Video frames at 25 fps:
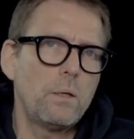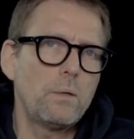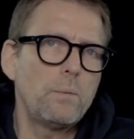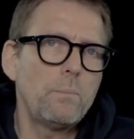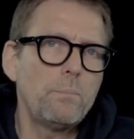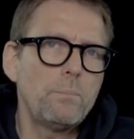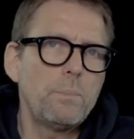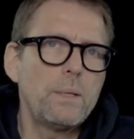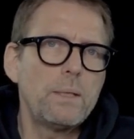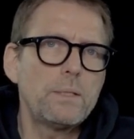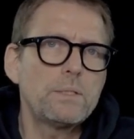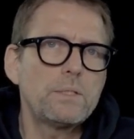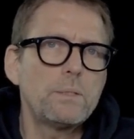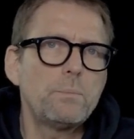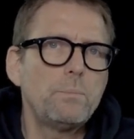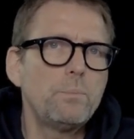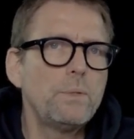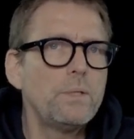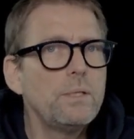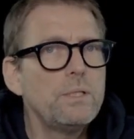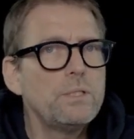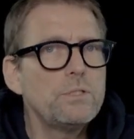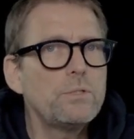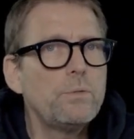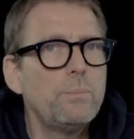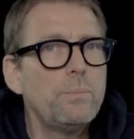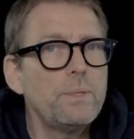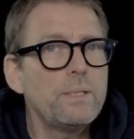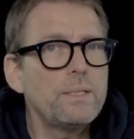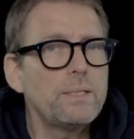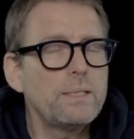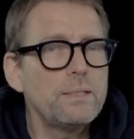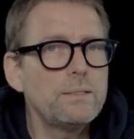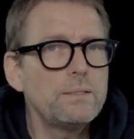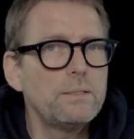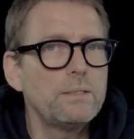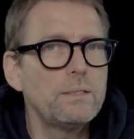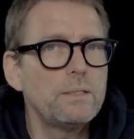by simply
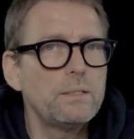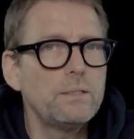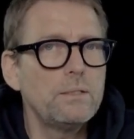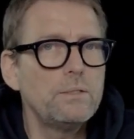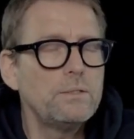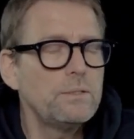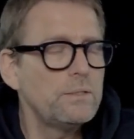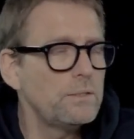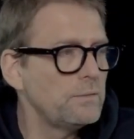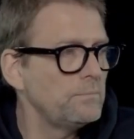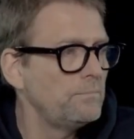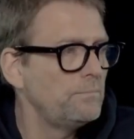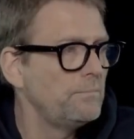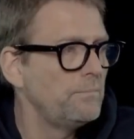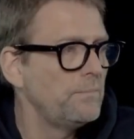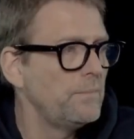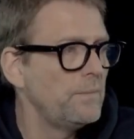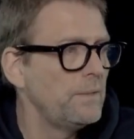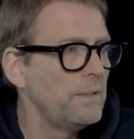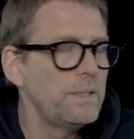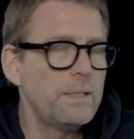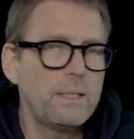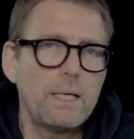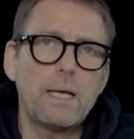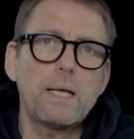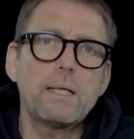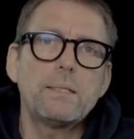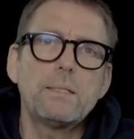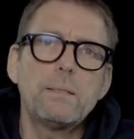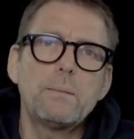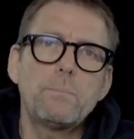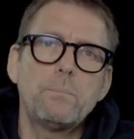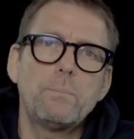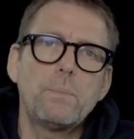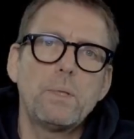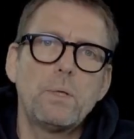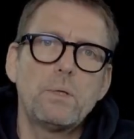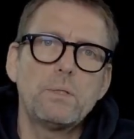explaining things. It has a
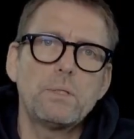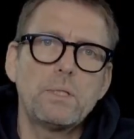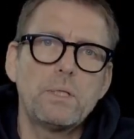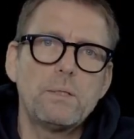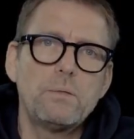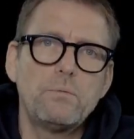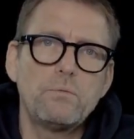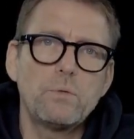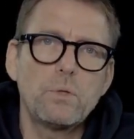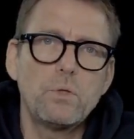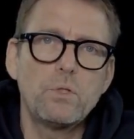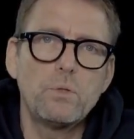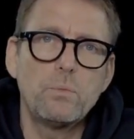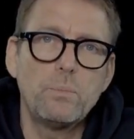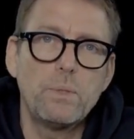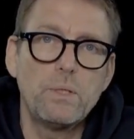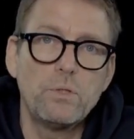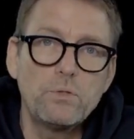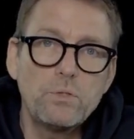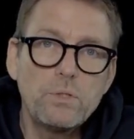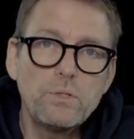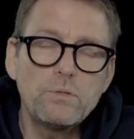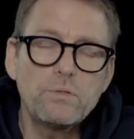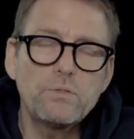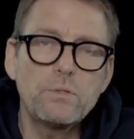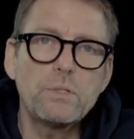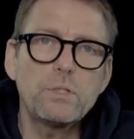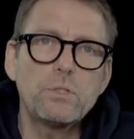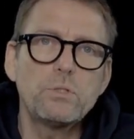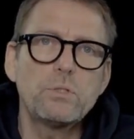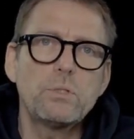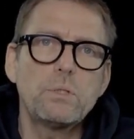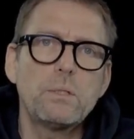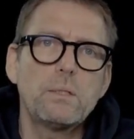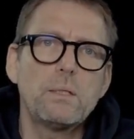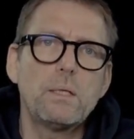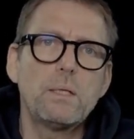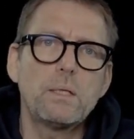built-in volumetric
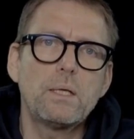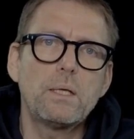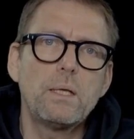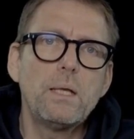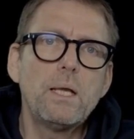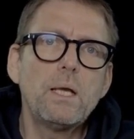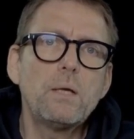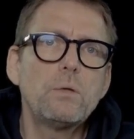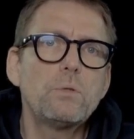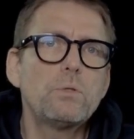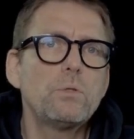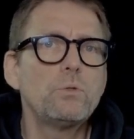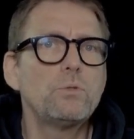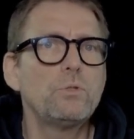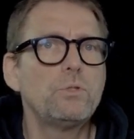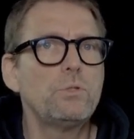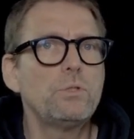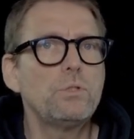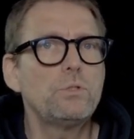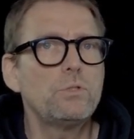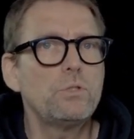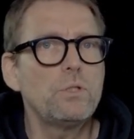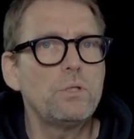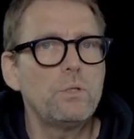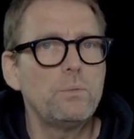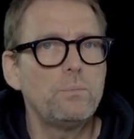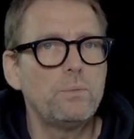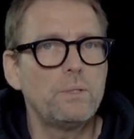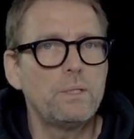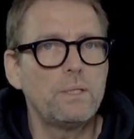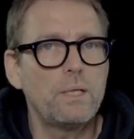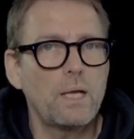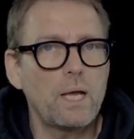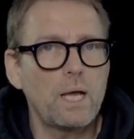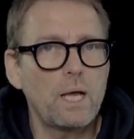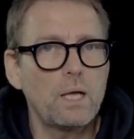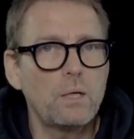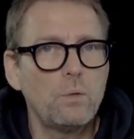feature that allows you to determine
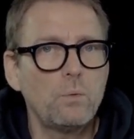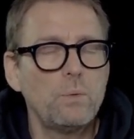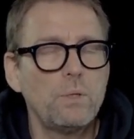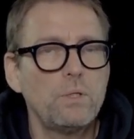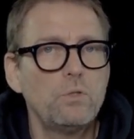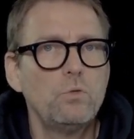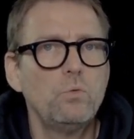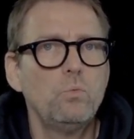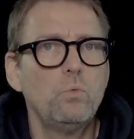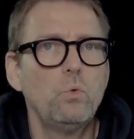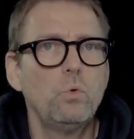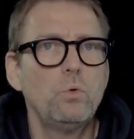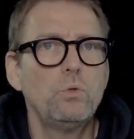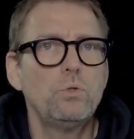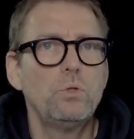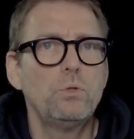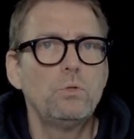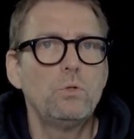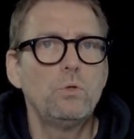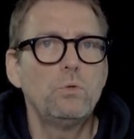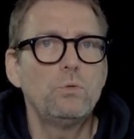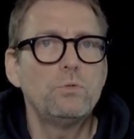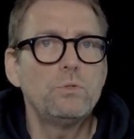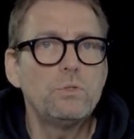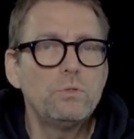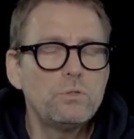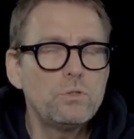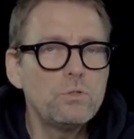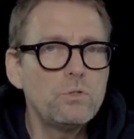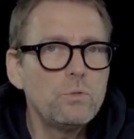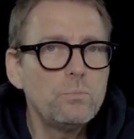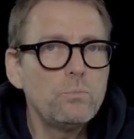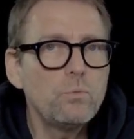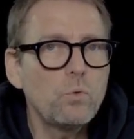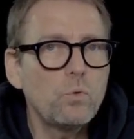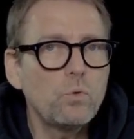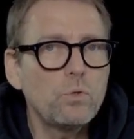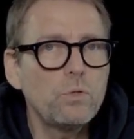how much water goes into the
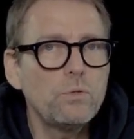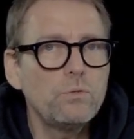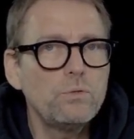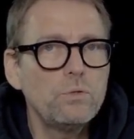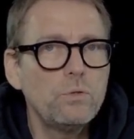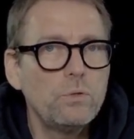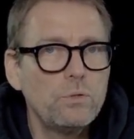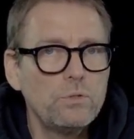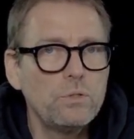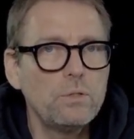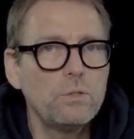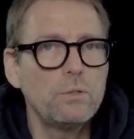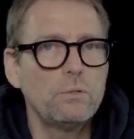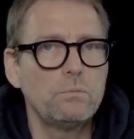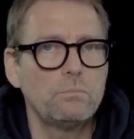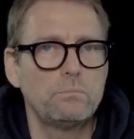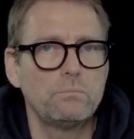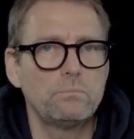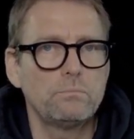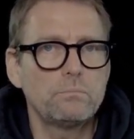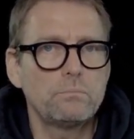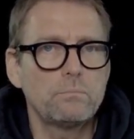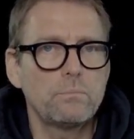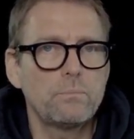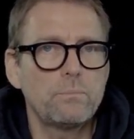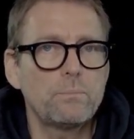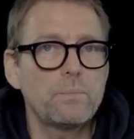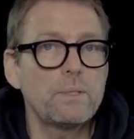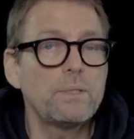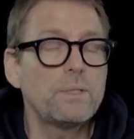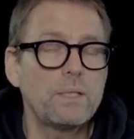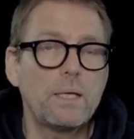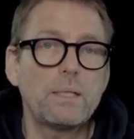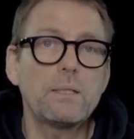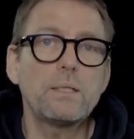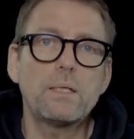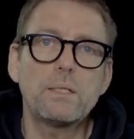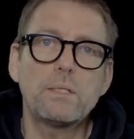portafilter. But
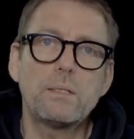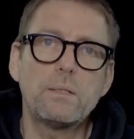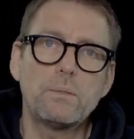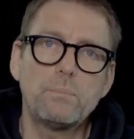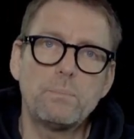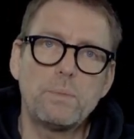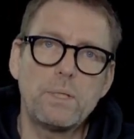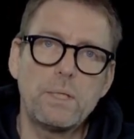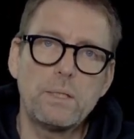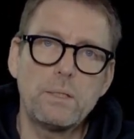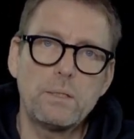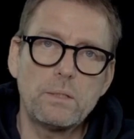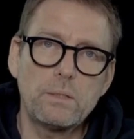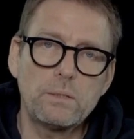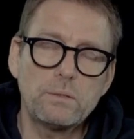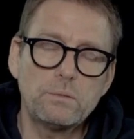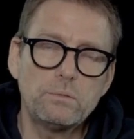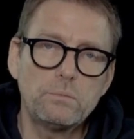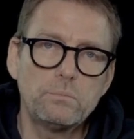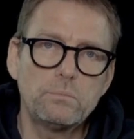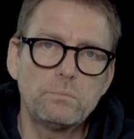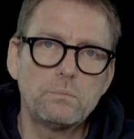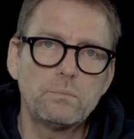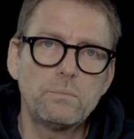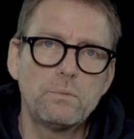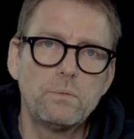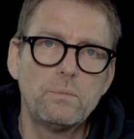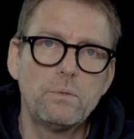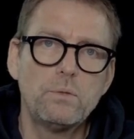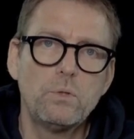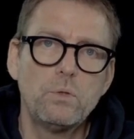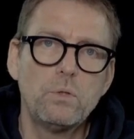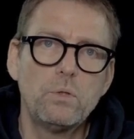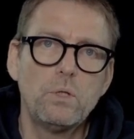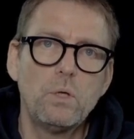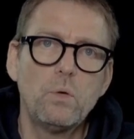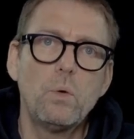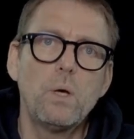that doesn't mean
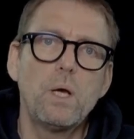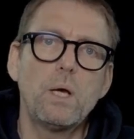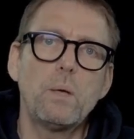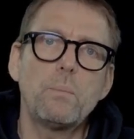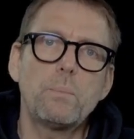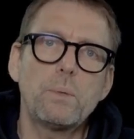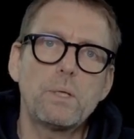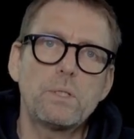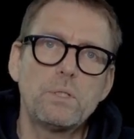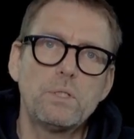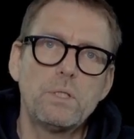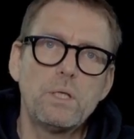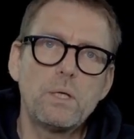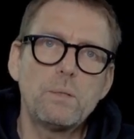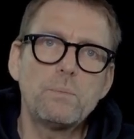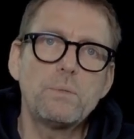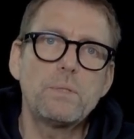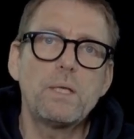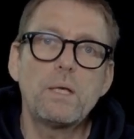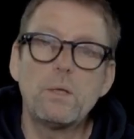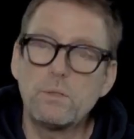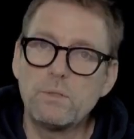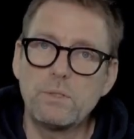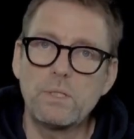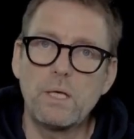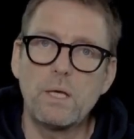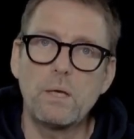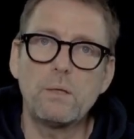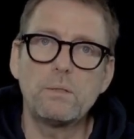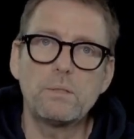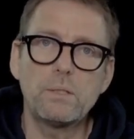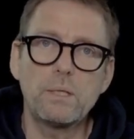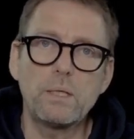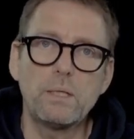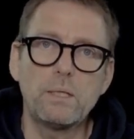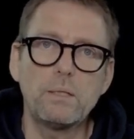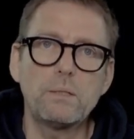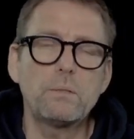you know how much comes out down
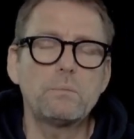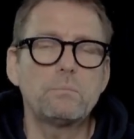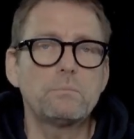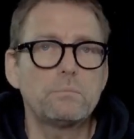there,